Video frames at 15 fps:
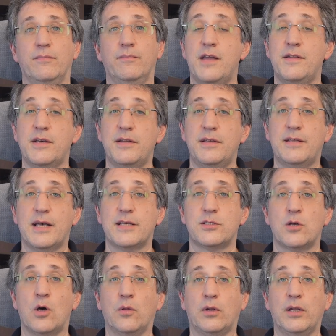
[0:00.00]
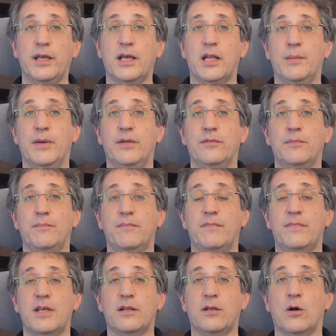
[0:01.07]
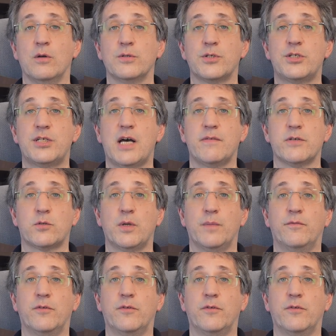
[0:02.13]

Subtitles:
and then it has an onClick element that calls a JavaScript